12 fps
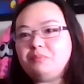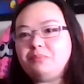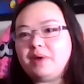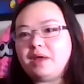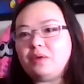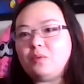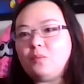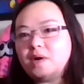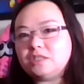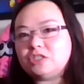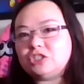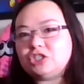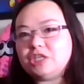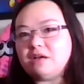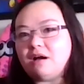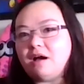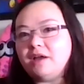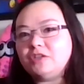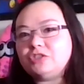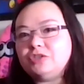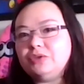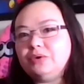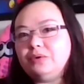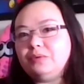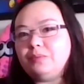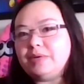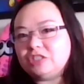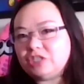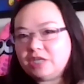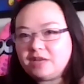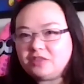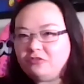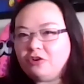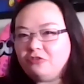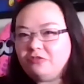But once she got her